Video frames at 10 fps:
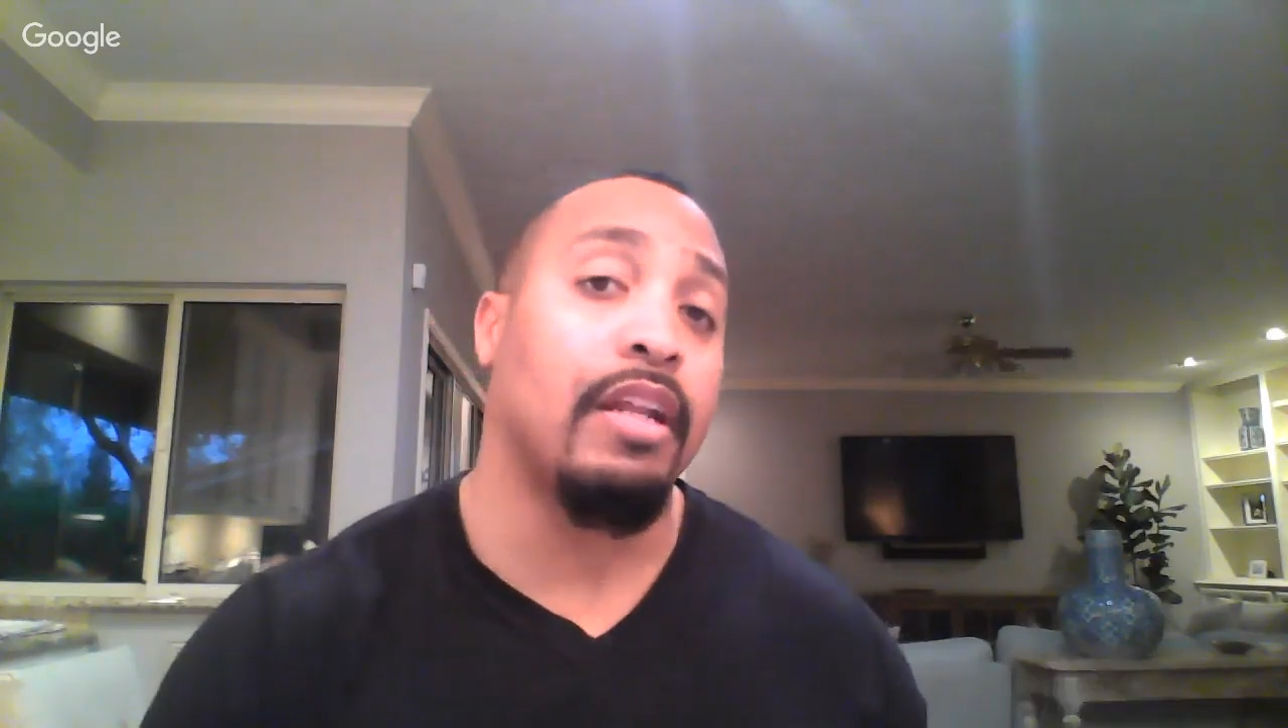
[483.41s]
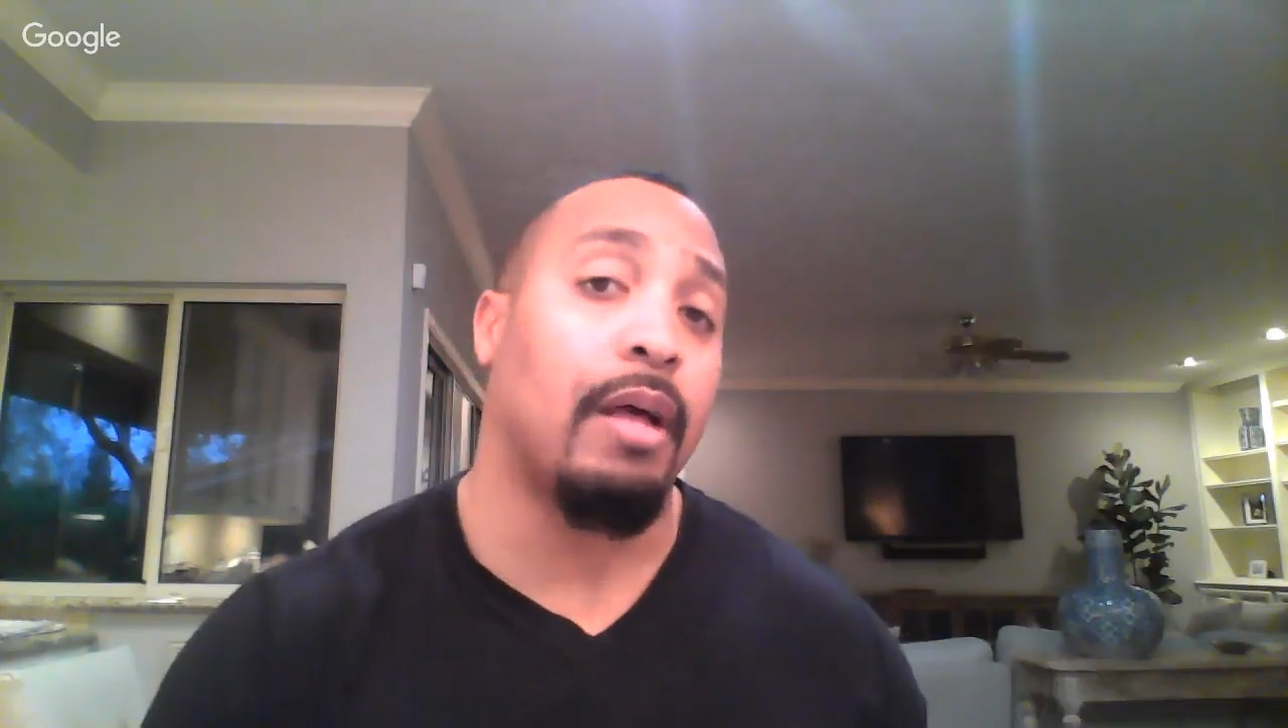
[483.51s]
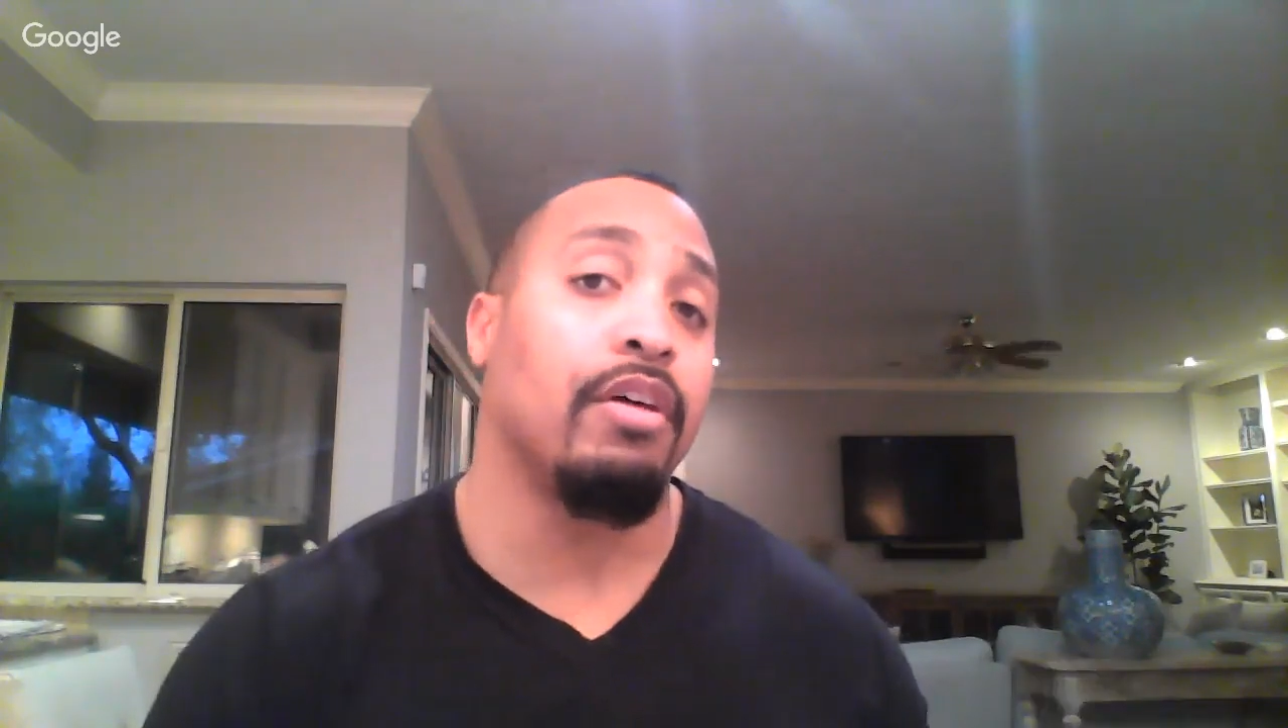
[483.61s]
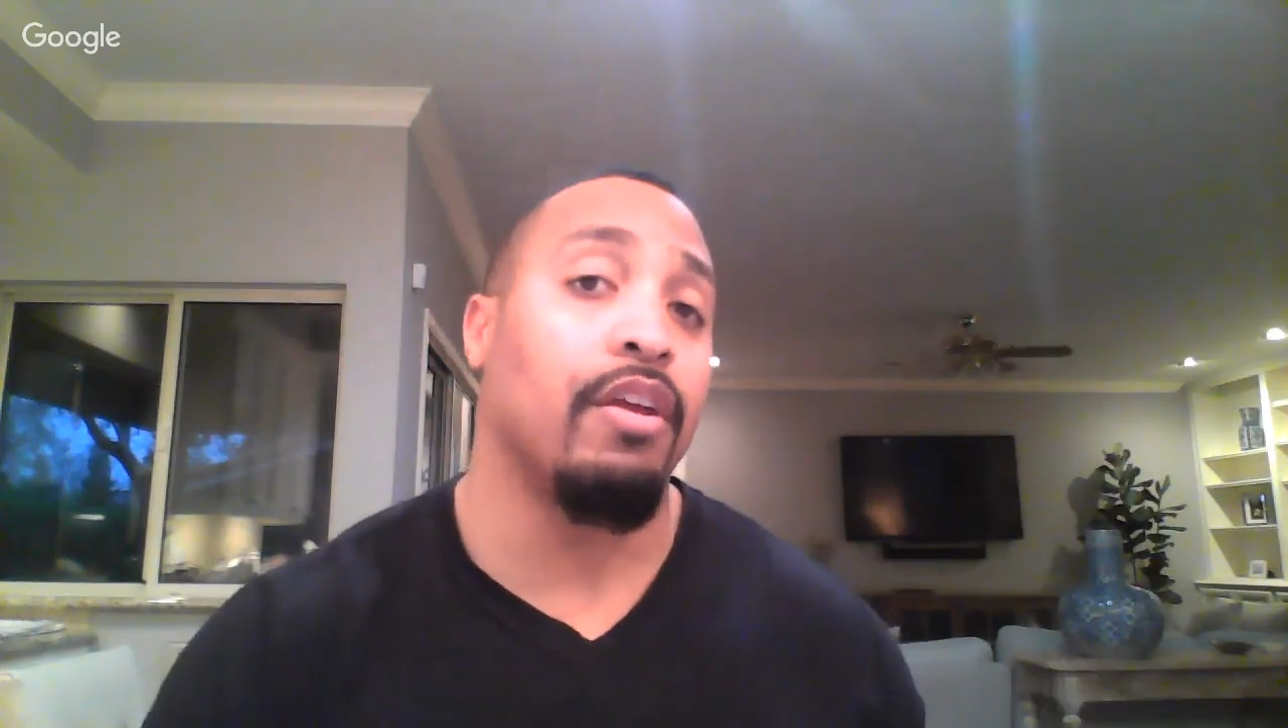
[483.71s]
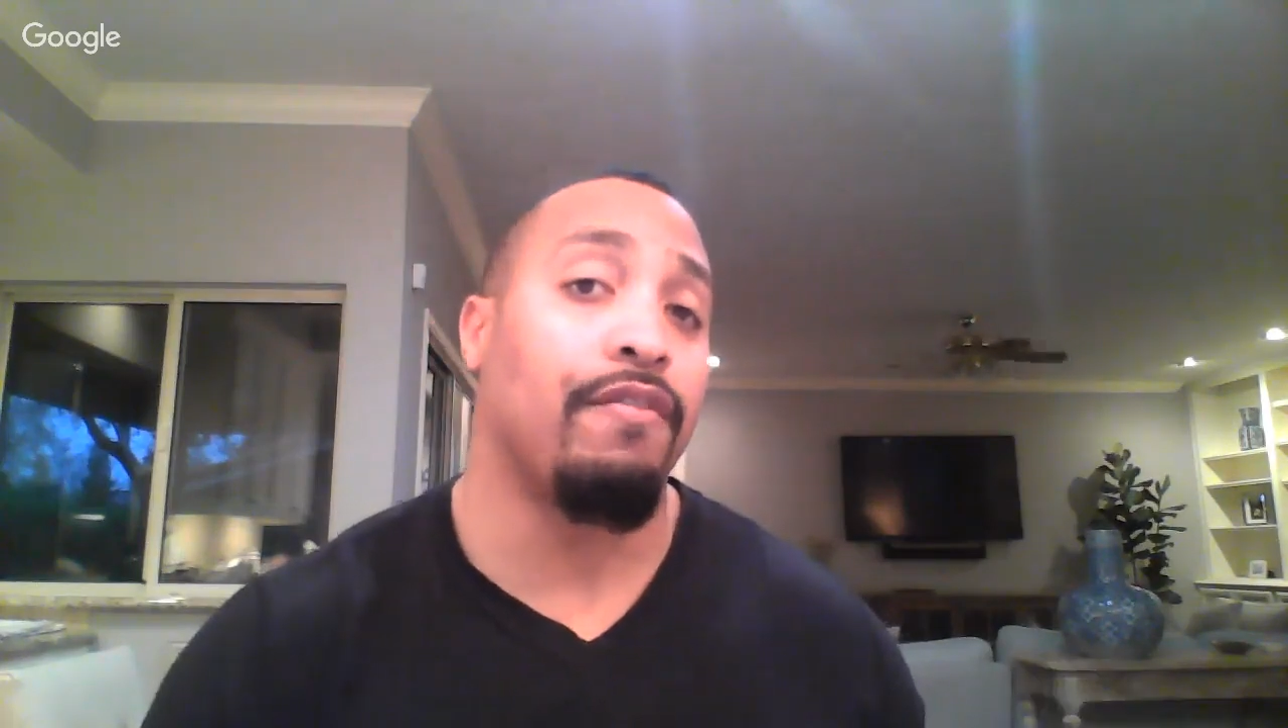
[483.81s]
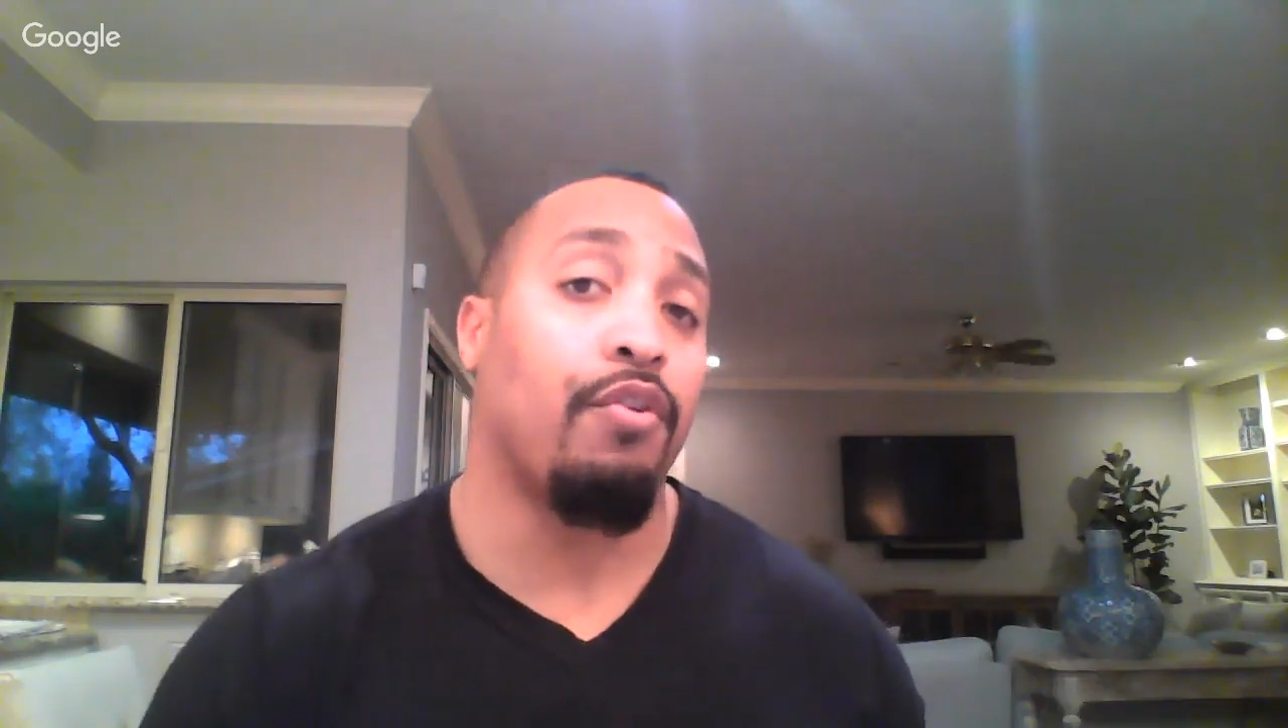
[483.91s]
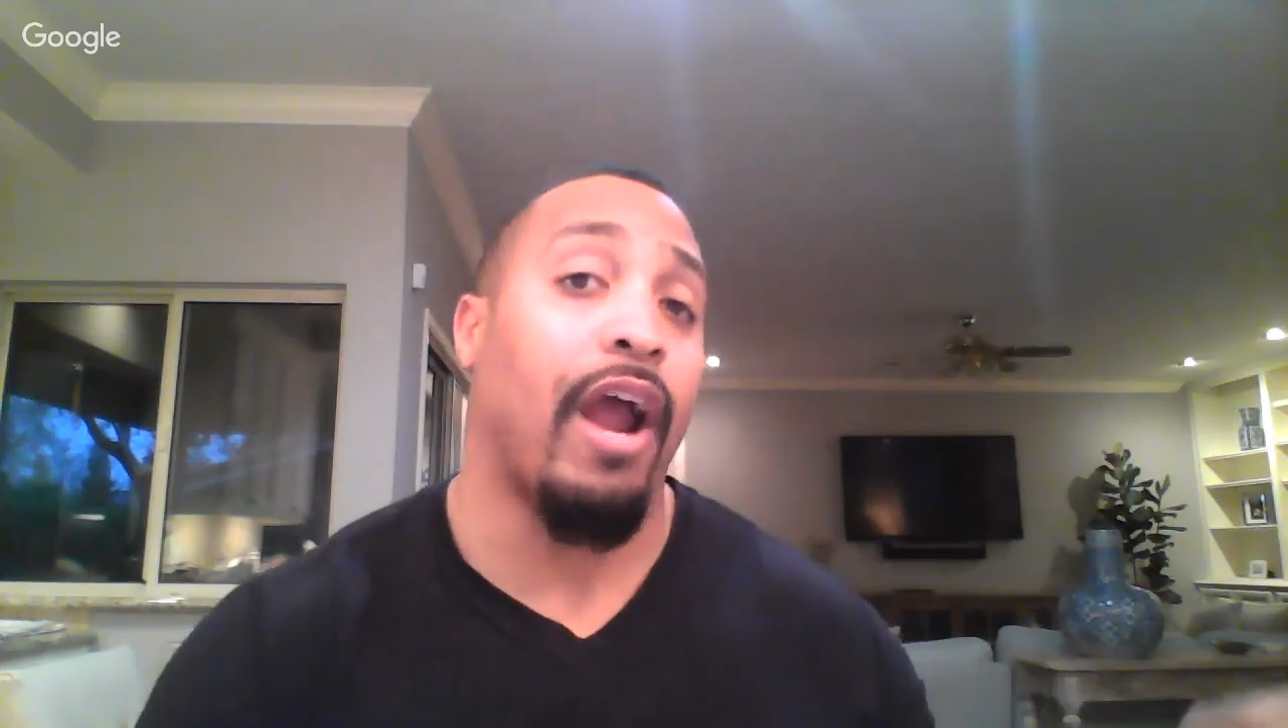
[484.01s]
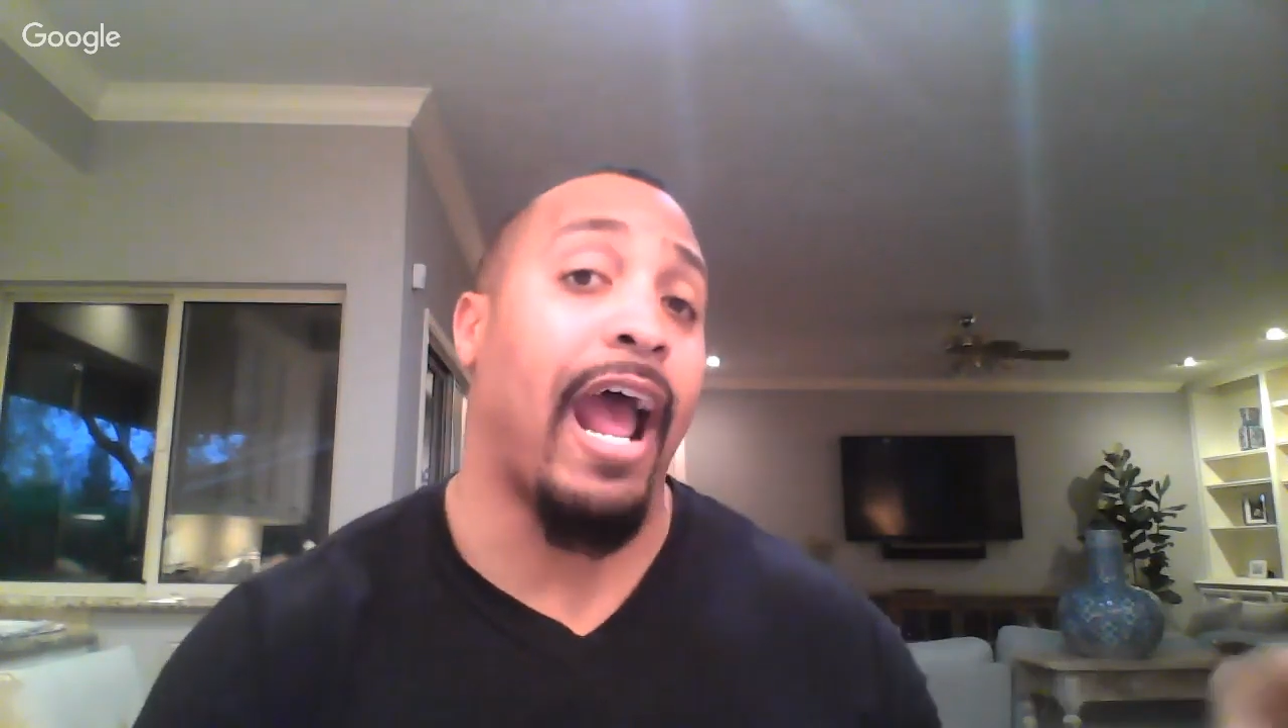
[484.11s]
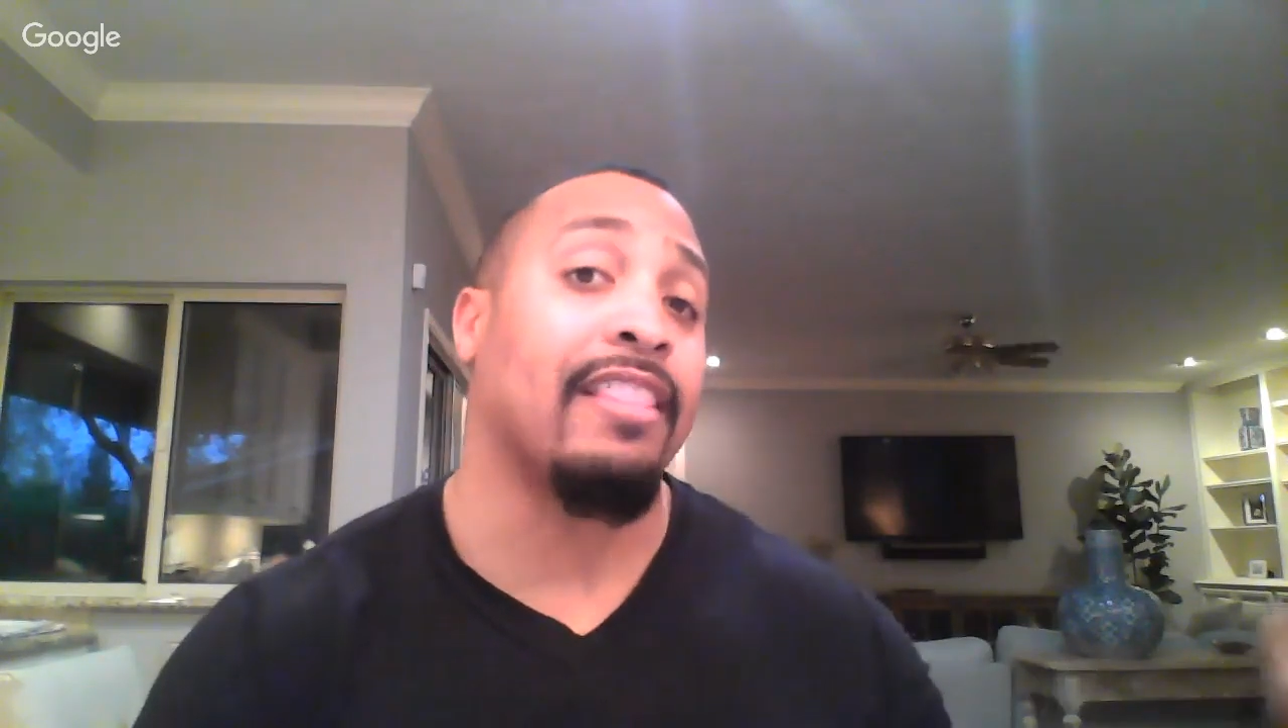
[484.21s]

I'm looking for